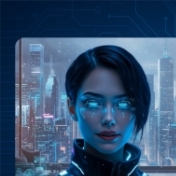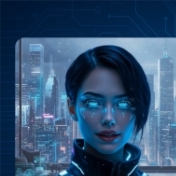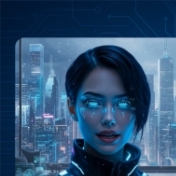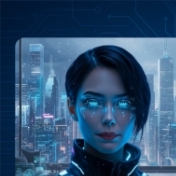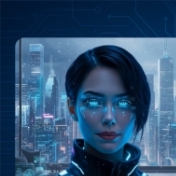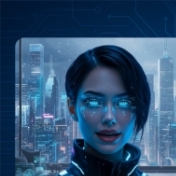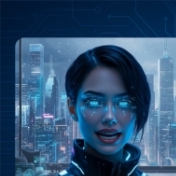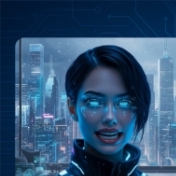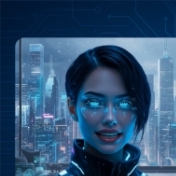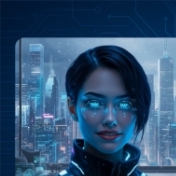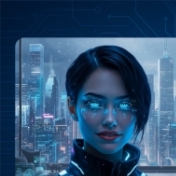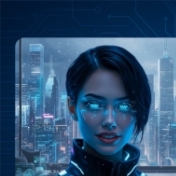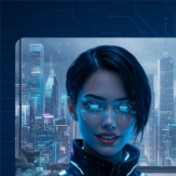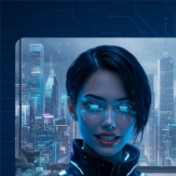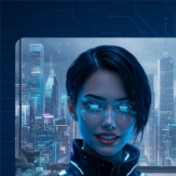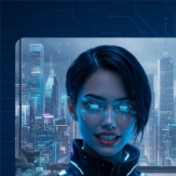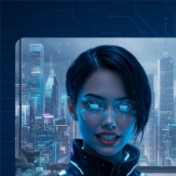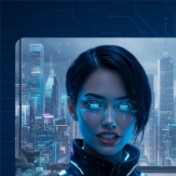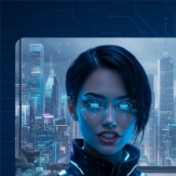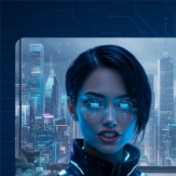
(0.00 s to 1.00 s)
a playful
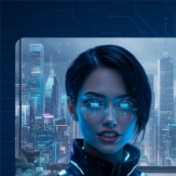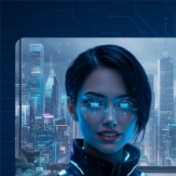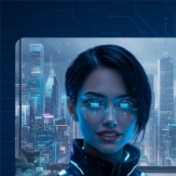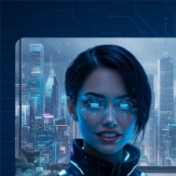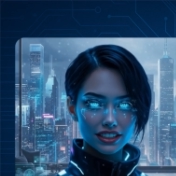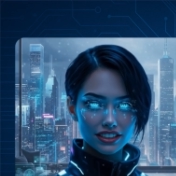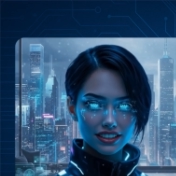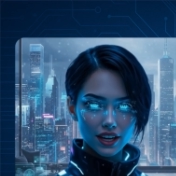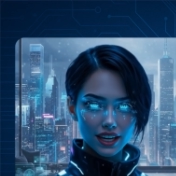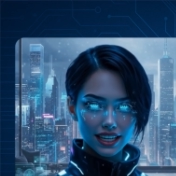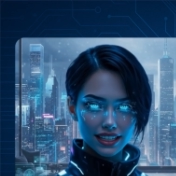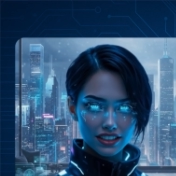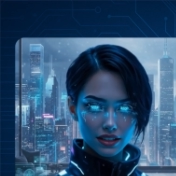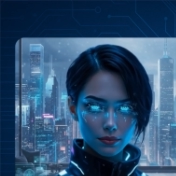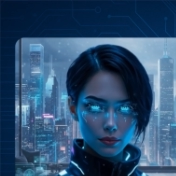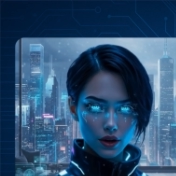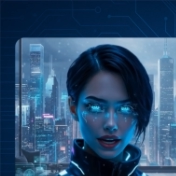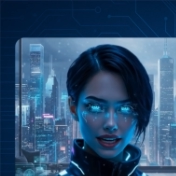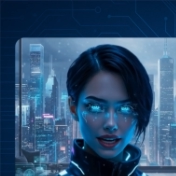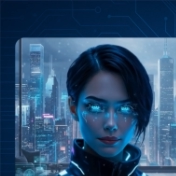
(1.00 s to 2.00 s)
addition designed to
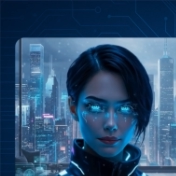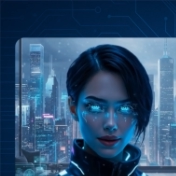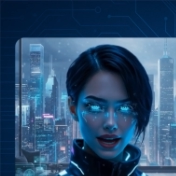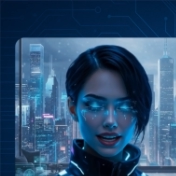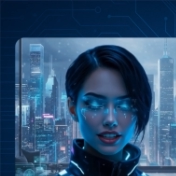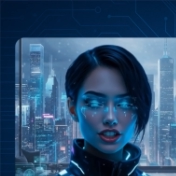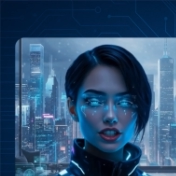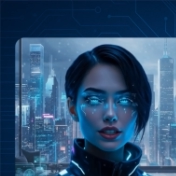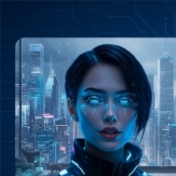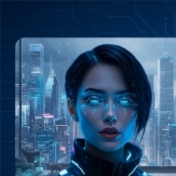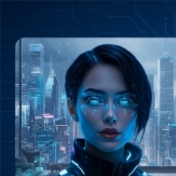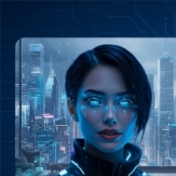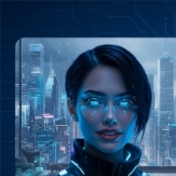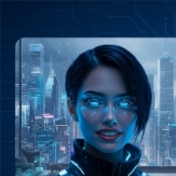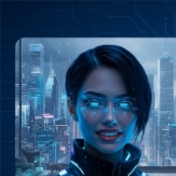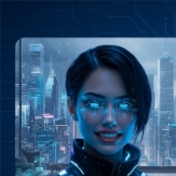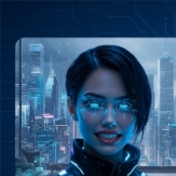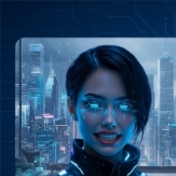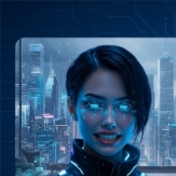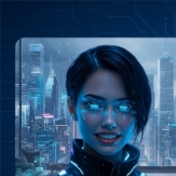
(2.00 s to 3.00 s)
bring a magical,
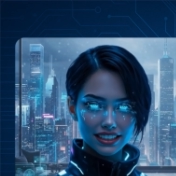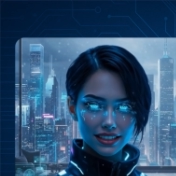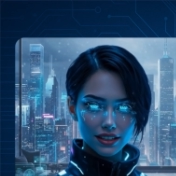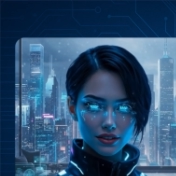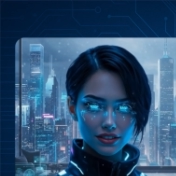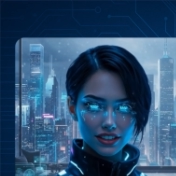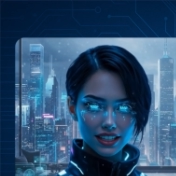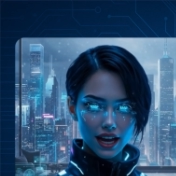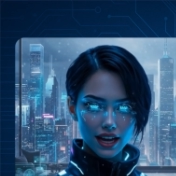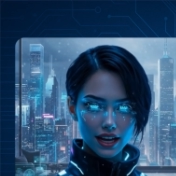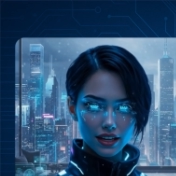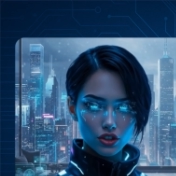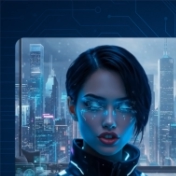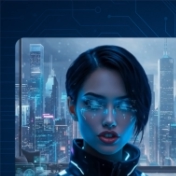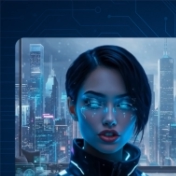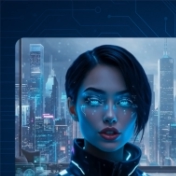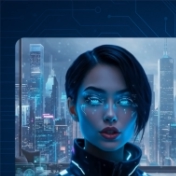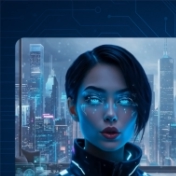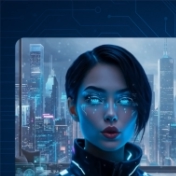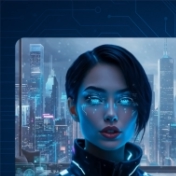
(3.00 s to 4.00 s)
seasonal
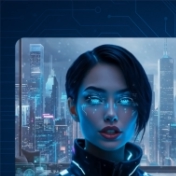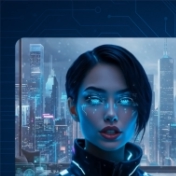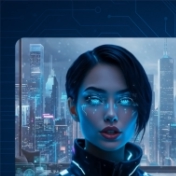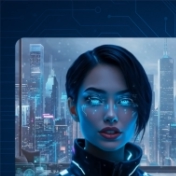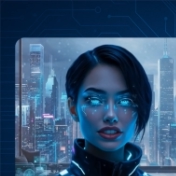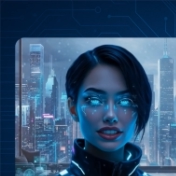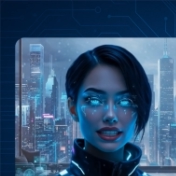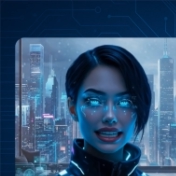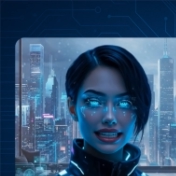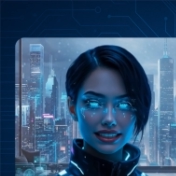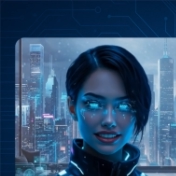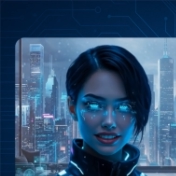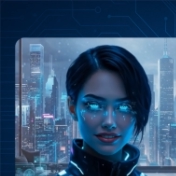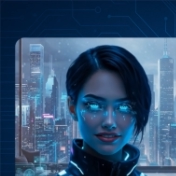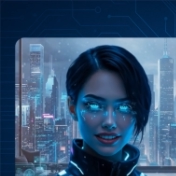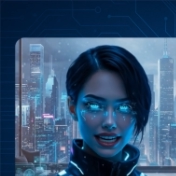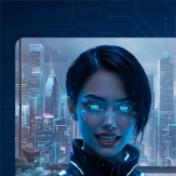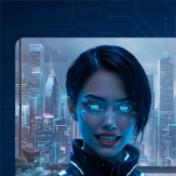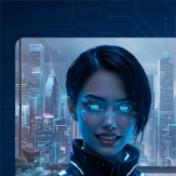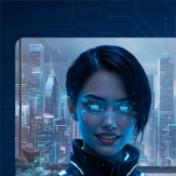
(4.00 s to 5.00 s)
touch to your user
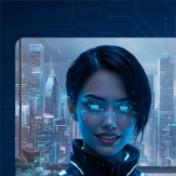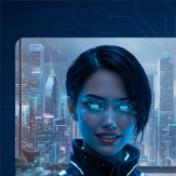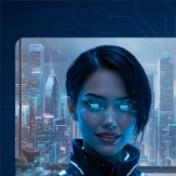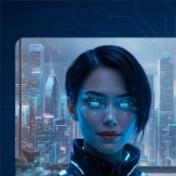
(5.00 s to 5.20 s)
interface.